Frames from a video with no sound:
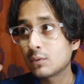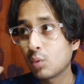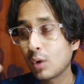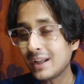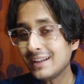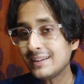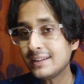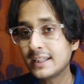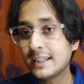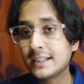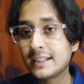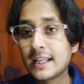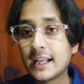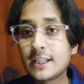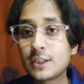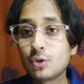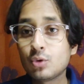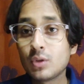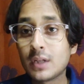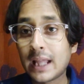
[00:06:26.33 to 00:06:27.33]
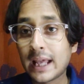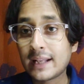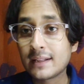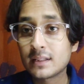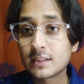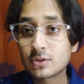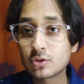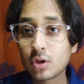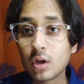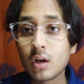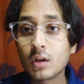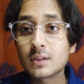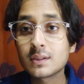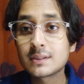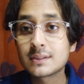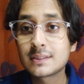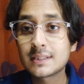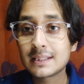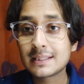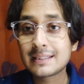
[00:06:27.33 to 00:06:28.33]
one thing that you like the
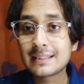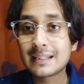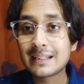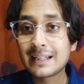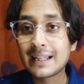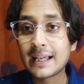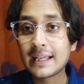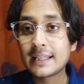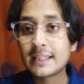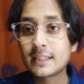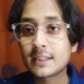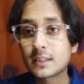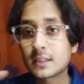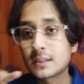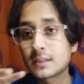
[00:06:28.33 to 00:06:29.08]
song just like